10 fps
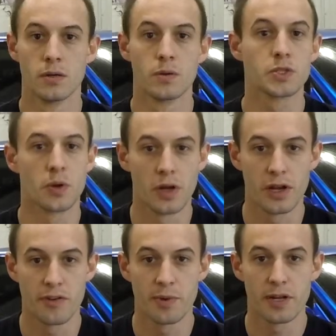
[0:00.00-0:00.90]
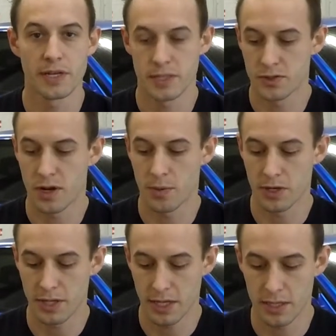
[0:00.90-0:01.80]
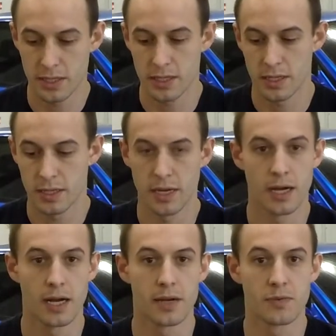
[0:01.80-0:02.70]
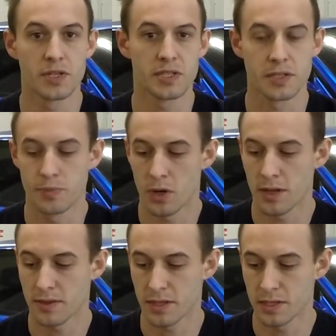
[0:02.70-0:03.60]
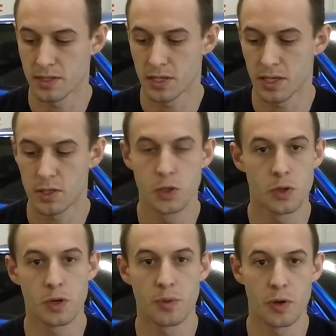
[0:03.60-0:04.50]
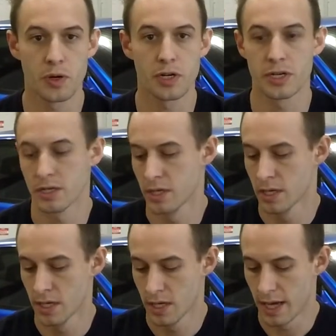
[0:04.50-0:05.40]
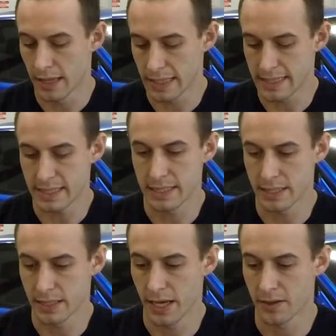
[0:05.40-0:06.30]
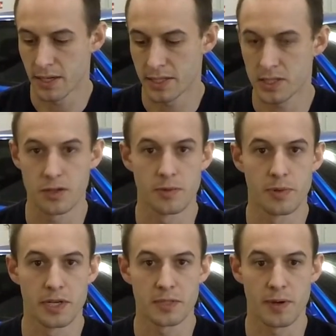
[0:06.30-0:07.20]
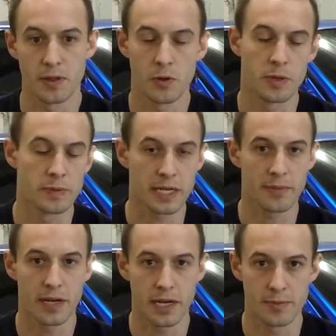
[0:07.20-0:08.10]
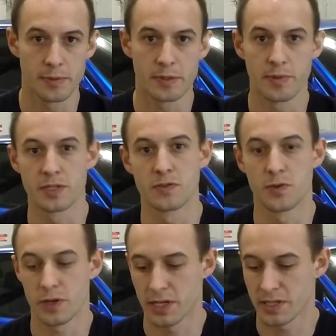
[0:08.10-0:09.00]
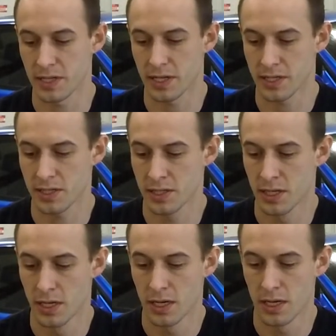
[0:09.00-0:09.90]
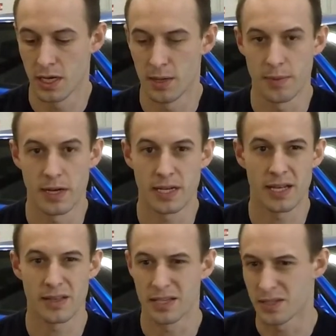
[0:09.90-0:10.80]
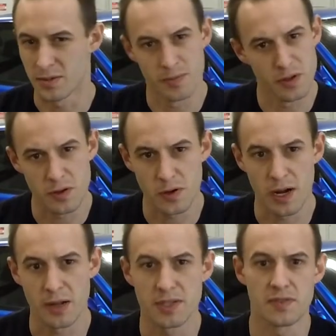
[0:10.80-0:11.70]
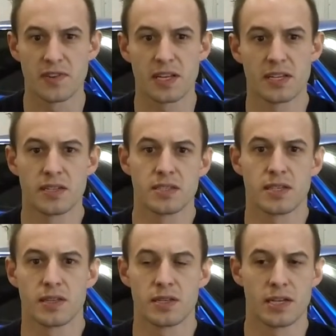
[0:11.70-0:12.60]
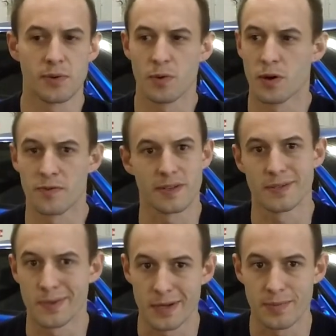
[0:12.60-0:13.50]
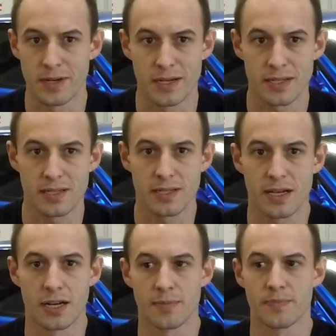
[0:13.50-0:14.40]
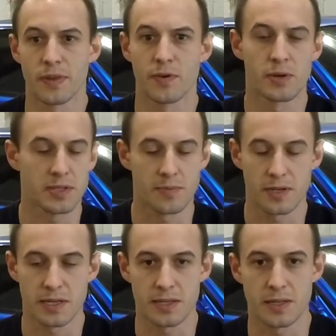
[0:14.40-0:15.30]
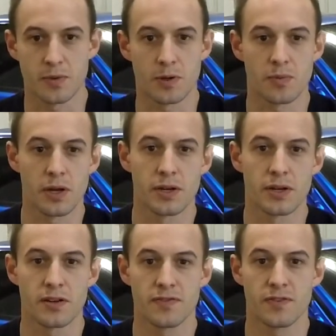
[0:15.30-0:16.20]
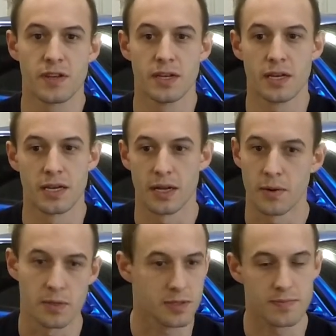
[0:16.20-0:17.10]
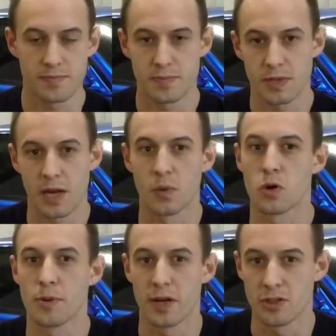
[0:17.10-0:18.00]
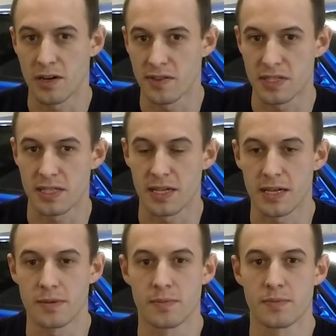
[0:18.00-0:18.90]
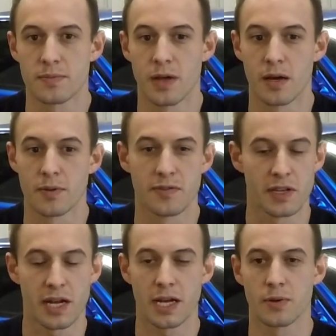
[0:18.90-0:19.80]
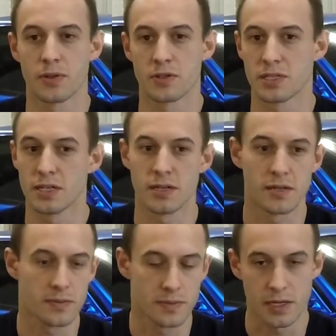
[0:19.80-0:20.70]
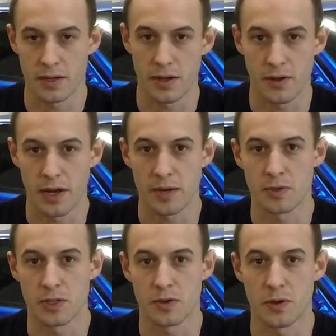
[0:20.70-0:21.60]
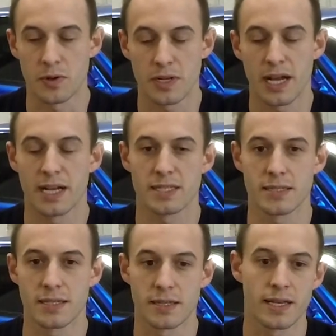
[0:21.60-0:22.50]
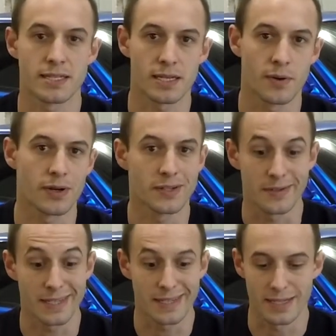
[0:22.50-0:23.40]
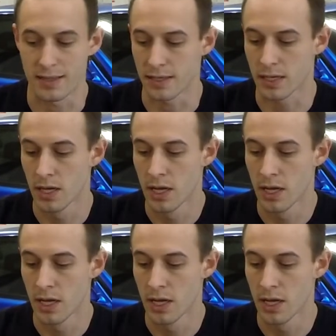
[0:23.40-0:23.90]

What's going on, everybody? It's Robert again. I recently bought these Cougar motor LED headlights to replace my low beams and my high beams on my 240SX. I got like your middle ground Sylvanias. I think you can get them at Walmart for like 20 bucks. I've always complained that they weren't bright enough, and I was kind of worried about driving this at night. Living in Iowa, there's deer and other animals on the road constantly, and the last thing I want to do is hit anything.